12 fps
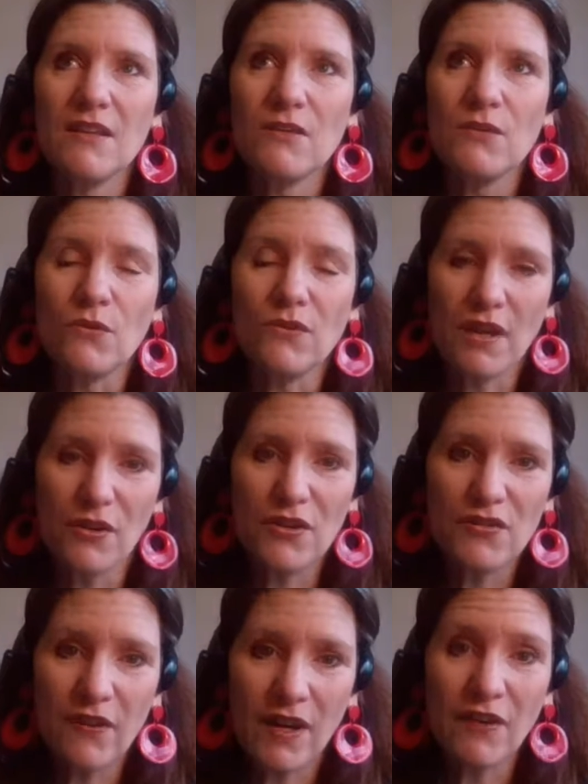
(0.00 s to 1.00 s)
North
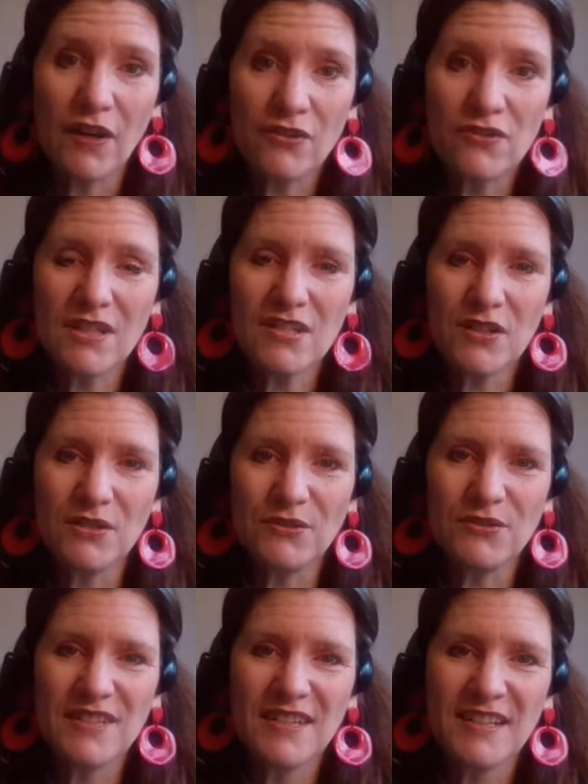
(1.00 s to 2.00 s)
Coast 500, it's
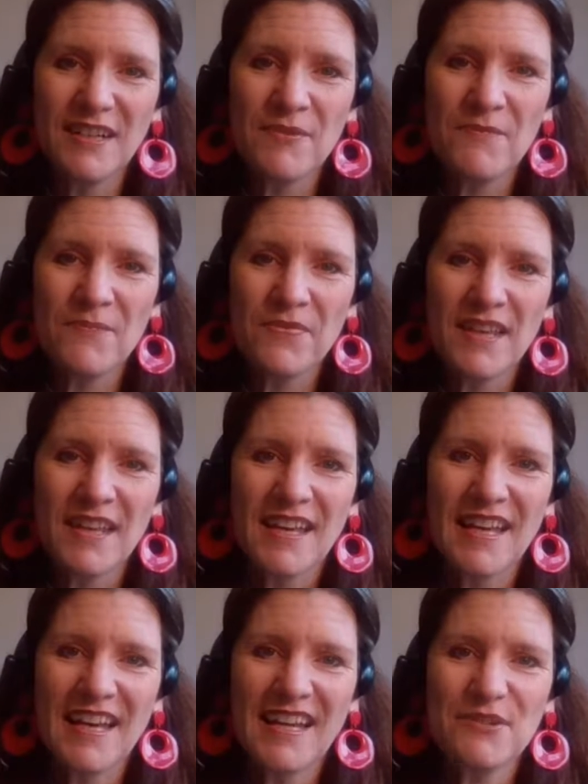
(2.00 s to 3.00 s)
called.
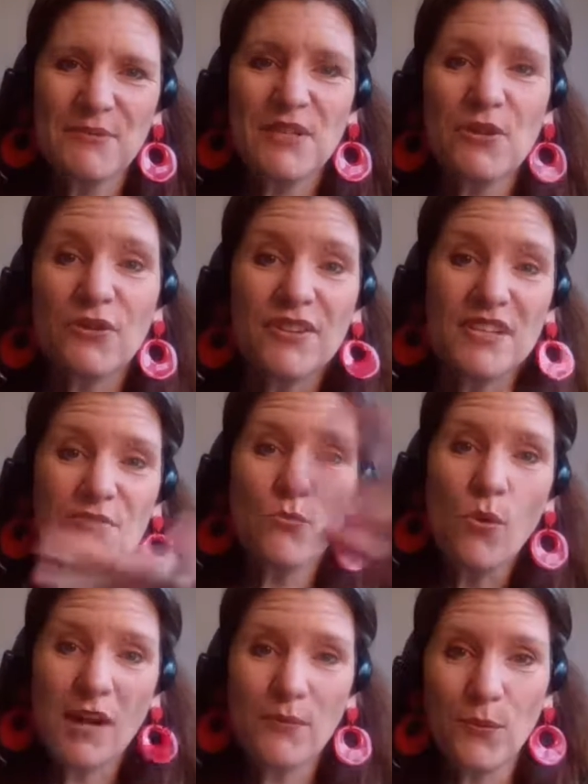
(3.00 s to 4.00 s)
And we'd gone on this
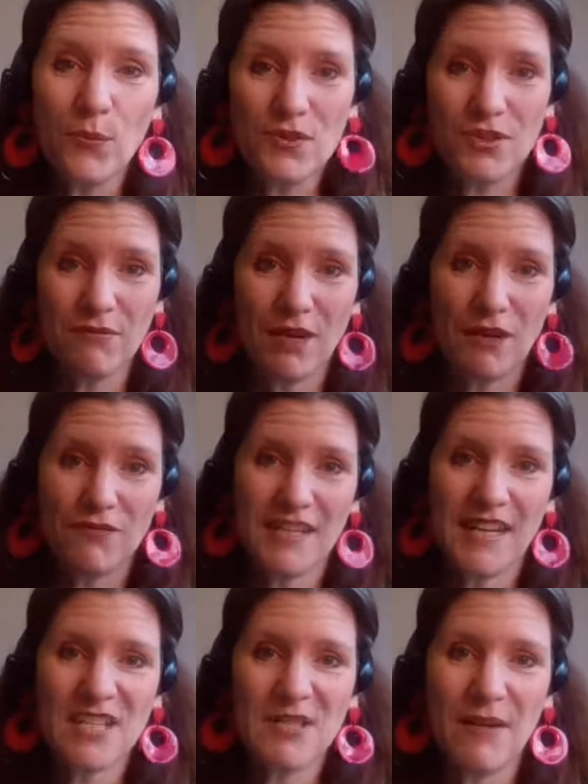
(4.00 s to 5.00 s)
white water
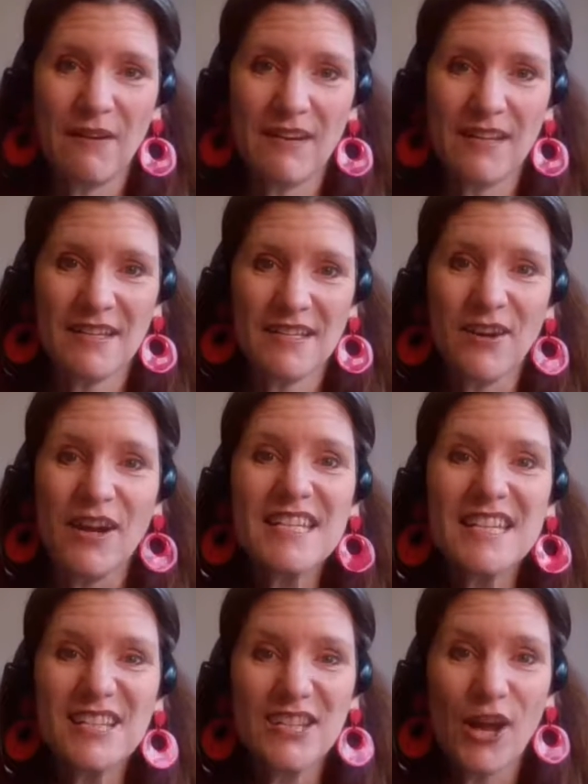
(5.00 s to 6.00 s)
rafting experience, and I
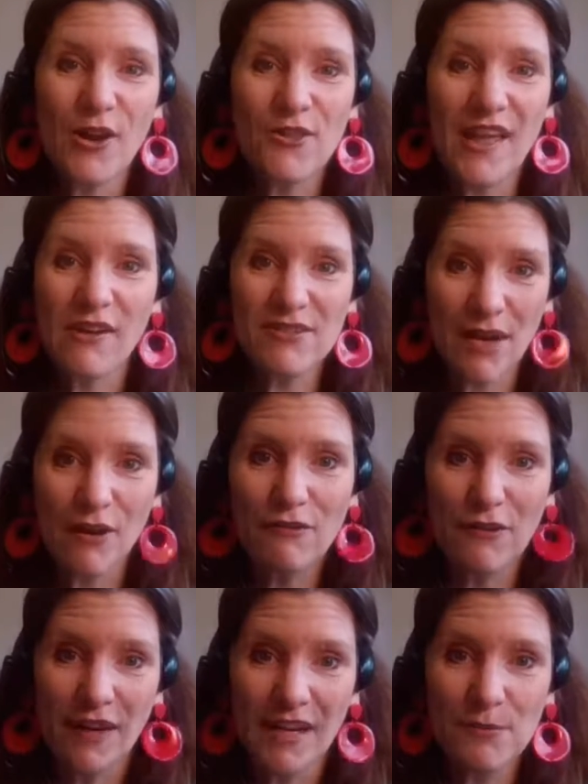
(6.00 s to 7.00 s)
didn't know how
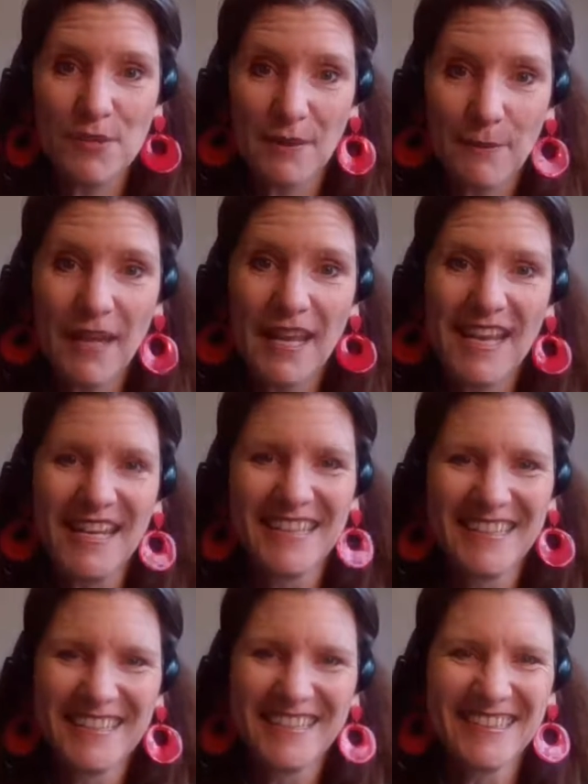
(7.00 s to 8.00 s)
terrifying it was going to be.
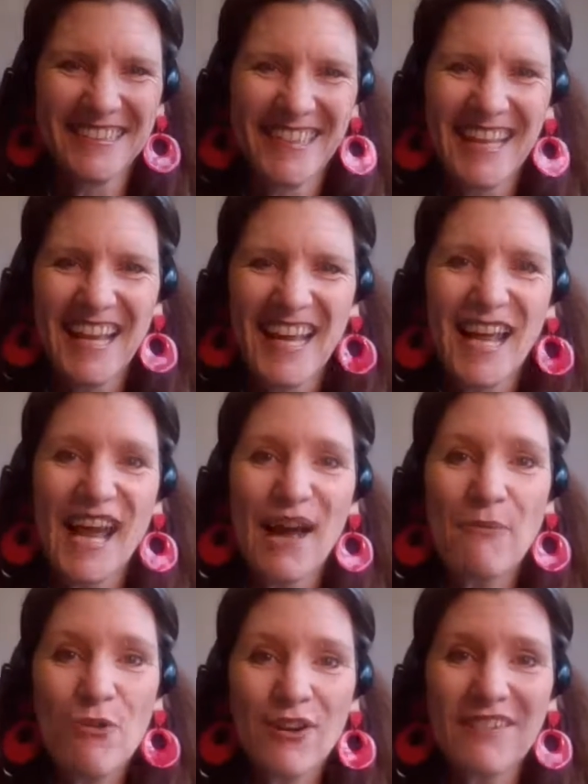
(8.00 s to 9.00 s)

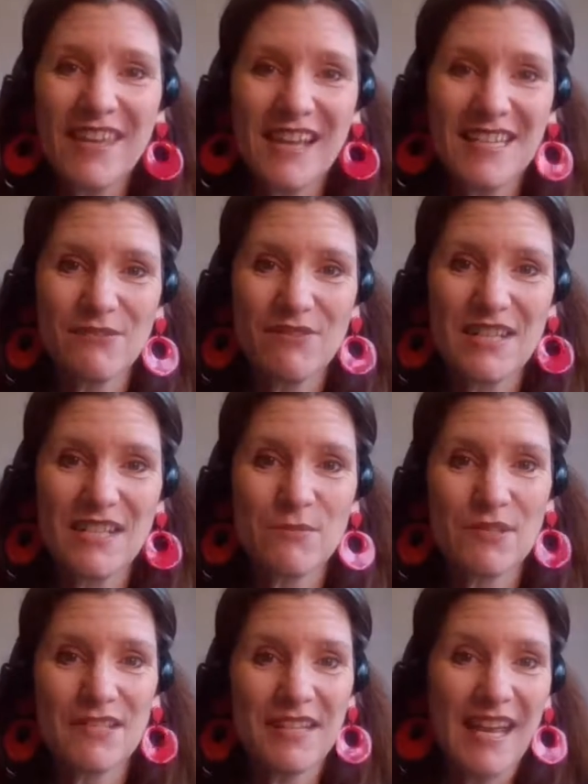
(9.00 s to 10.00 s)
And one of the activities
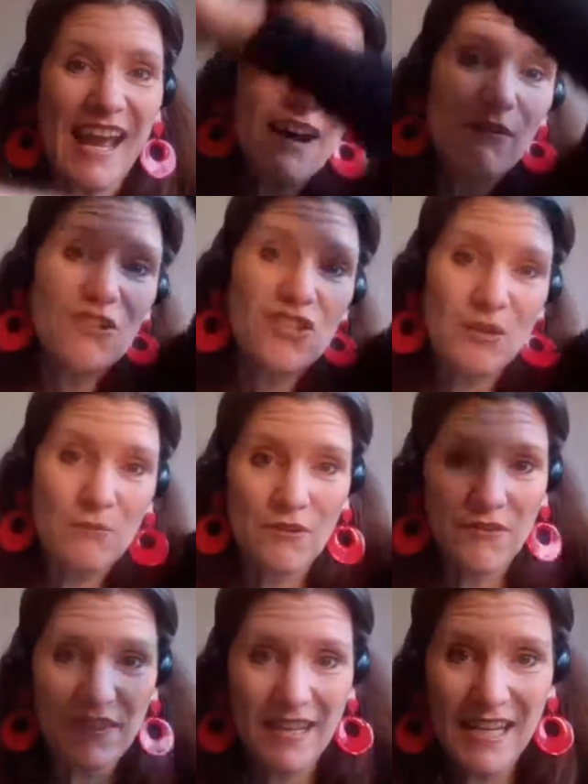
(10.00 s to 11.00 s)
was to get out and jump
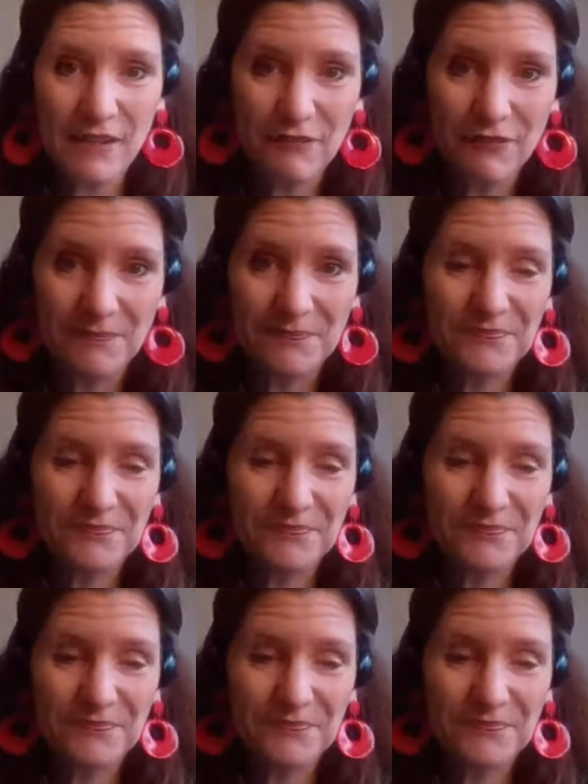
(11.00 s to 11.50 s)
off the cliff.